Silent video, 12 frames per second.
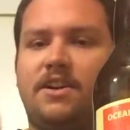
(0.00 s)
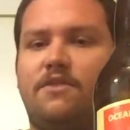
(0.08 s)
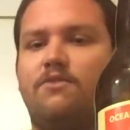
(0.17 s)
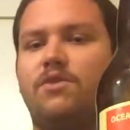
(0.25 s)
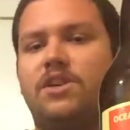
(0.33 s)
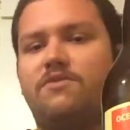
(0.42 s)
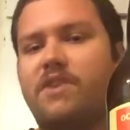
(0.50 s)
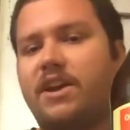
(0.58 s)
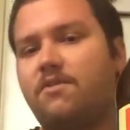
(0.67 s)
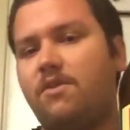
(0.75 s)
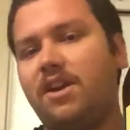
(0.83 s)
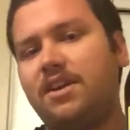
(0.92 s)
really great
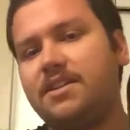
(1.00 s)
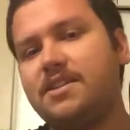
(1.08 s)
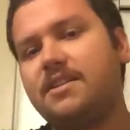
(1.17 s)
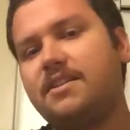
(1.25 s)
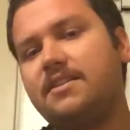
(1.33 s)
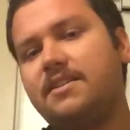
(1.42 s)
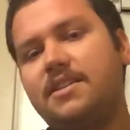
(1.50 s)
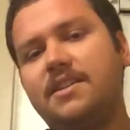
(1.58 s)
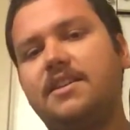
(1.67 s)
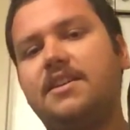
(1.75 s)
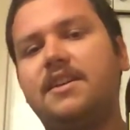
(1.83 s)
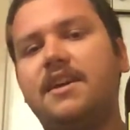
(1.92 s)
quality,
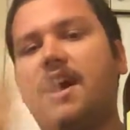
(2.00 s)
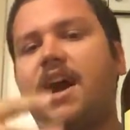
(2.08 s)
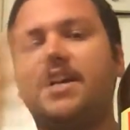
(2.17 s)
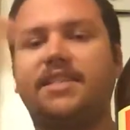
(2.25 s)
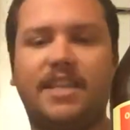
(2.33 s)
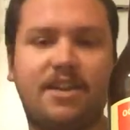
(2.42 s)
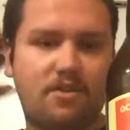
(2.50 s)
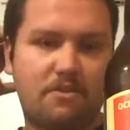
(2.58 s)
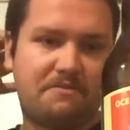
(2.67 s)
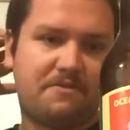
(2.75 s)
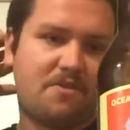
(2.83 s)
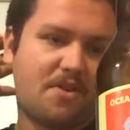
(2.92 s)
I say go
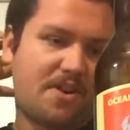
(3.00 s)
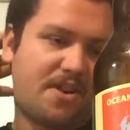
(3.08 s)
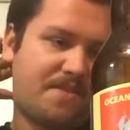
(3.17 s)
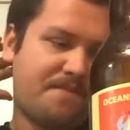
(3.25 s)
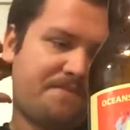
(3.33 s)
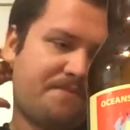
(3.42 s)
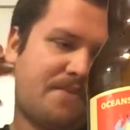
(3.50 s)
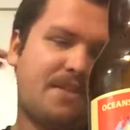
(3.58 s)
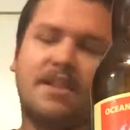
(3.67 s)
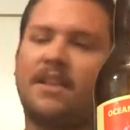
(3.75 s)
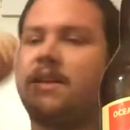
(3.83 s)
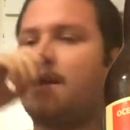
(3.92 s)
for it.
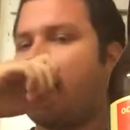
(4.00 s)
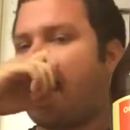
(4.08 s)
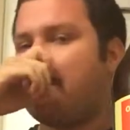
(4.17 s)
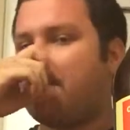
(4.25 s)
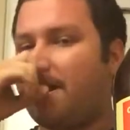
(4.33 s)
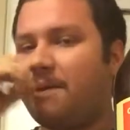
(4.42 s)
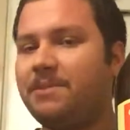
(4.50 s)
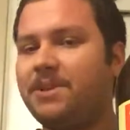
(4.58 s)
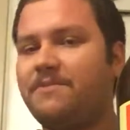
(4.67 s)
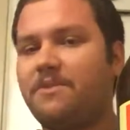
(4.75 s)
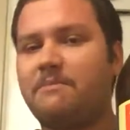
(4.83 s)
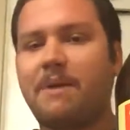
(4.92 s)
I'm probably,
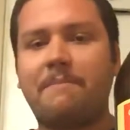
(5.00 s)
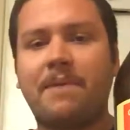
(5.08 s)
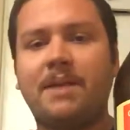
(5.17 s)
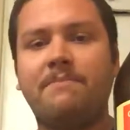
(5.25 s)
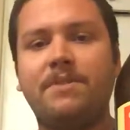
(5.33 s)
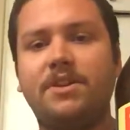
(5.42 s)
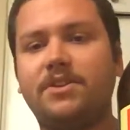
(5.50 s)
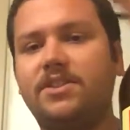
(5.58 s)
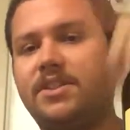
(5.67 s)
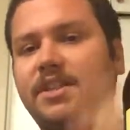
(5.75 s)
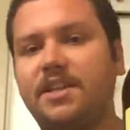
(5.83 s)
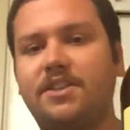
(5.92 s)
for my main beers,
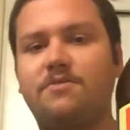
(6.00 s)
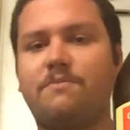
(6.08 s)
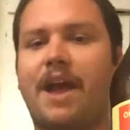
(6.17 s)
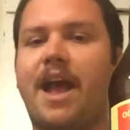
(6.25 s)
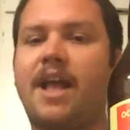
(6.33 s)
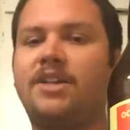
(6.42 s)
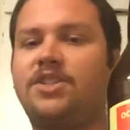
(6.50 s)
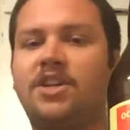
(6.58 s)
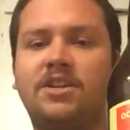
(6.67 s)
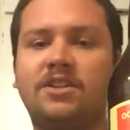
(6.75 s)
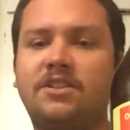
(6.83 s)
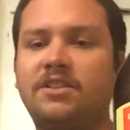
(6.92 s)
stick to my
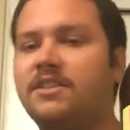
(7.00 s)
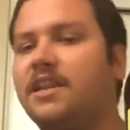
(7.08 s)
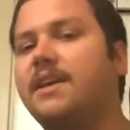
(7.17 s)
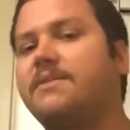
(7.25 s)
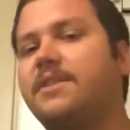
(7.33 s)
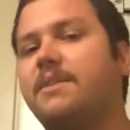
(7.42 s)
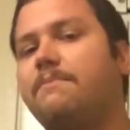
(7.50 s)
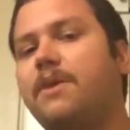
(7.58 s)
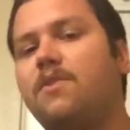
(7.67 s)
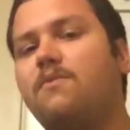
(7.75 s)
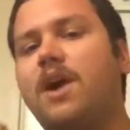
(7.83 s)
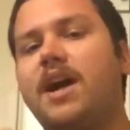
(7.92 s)
adjuncts like the
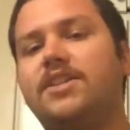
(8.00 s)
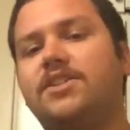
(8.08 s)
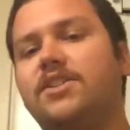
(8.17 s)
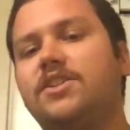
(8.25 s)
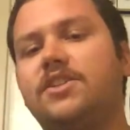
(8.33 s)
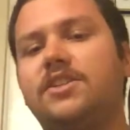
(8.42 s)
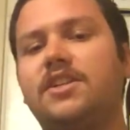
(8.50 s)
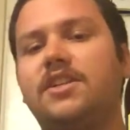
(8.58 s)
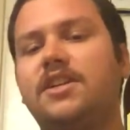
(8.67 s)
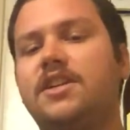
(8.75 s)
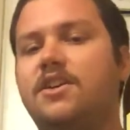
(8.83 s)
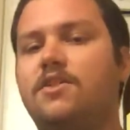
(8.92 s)
Budweiser,
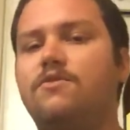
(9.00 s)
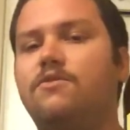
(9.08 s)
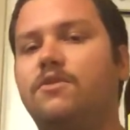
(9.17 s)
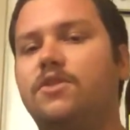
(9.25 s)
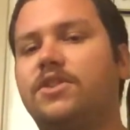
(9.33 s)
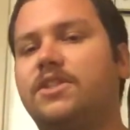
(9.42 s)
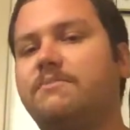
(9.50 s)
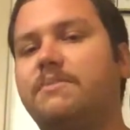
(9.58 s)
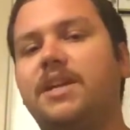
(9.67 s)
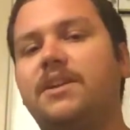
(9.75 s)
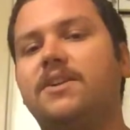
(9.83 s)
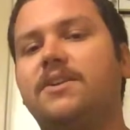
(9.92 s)
Coors, and
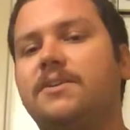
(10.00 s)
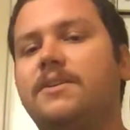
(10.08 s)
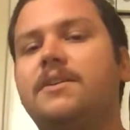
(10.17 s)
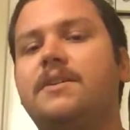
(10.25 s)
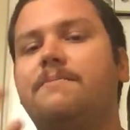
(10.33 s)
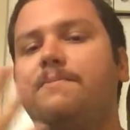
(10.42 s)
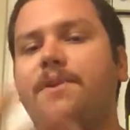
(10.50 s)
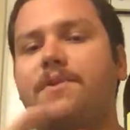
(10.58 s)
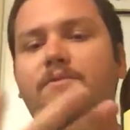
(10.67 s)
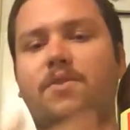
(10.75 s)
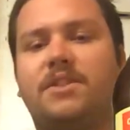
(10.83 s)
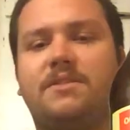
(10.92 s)
Miller.
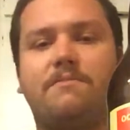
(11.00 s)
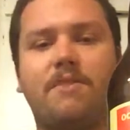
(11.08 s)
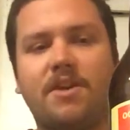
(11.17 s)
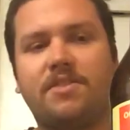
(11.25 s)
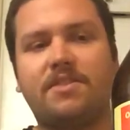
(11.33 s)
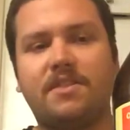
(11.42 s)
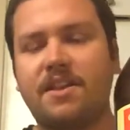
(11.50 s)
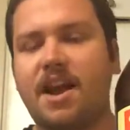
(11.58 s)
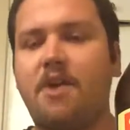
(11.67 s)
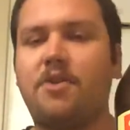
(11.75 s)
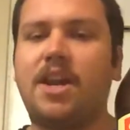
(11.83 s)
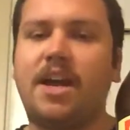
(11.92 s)
But once a month,
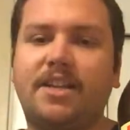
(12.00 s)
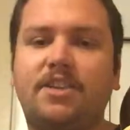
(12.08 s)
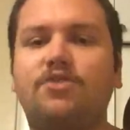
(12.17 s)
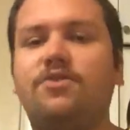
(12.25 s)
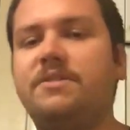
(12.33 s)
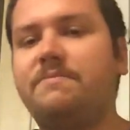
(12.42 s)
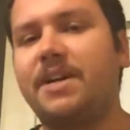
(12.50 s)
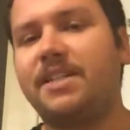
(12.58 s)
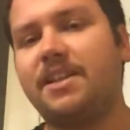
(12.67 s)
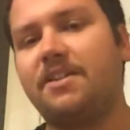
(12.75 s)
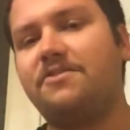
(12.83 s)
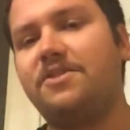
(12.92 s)
I would like to treat
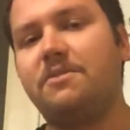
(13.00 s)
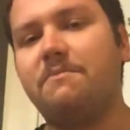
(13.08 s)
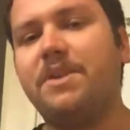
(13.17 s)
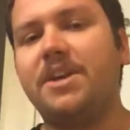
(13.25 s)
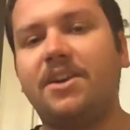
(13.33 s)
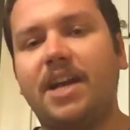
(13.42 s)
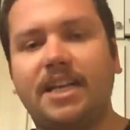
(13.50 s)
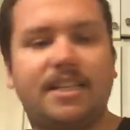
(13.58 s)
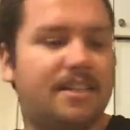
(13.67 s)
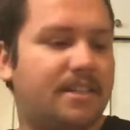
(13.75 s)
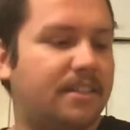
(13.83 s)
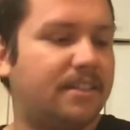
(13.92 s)
myself to a beer like
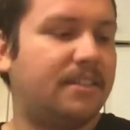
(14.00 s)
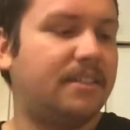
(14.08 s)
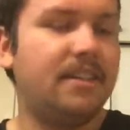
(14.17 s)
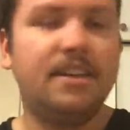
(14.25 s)
this.